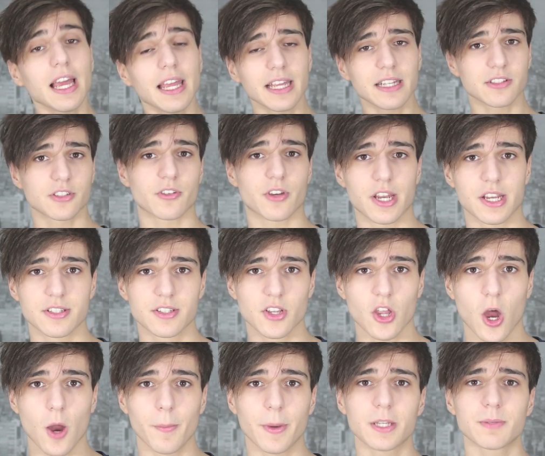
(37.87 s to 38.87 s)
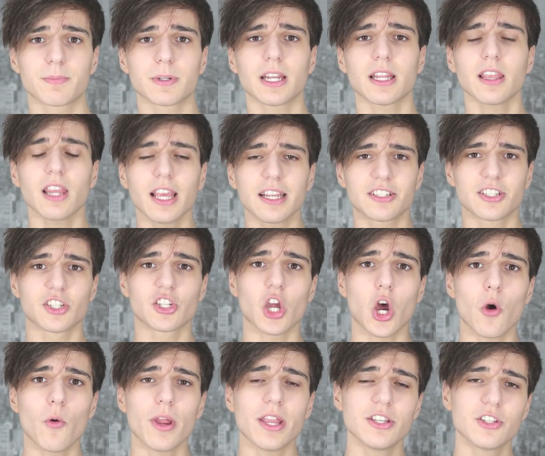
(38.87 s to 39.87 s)
I answered his comment, but I'd like to
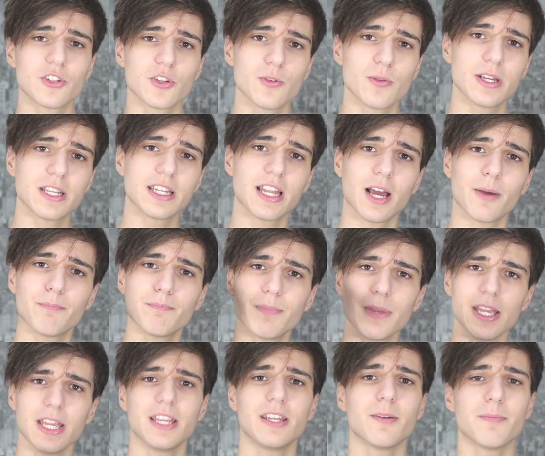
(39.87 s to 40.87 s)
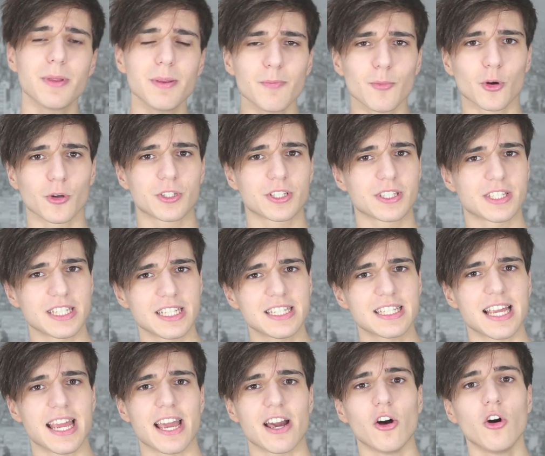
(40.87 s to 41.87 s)
go into it a in a bit more
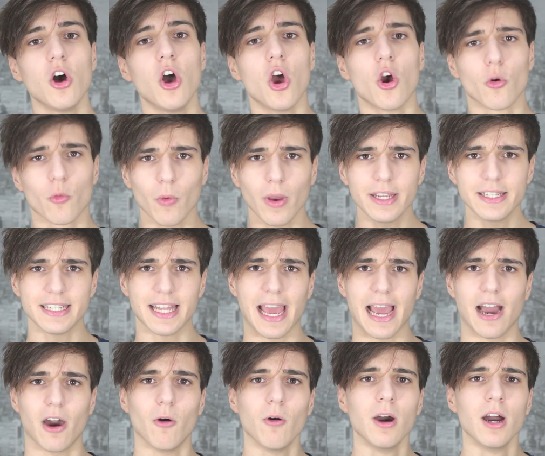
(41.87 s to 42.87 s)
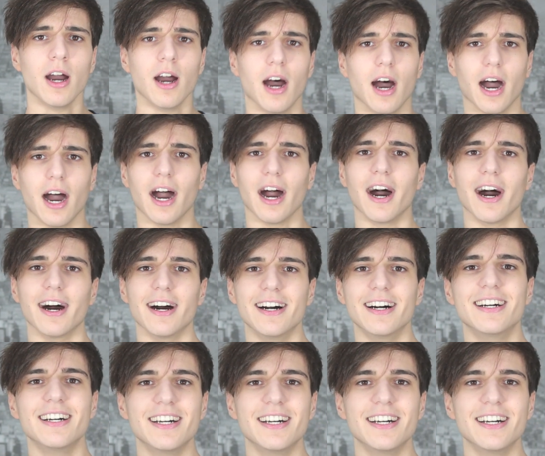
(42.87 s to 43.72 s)
detail right now. Uh,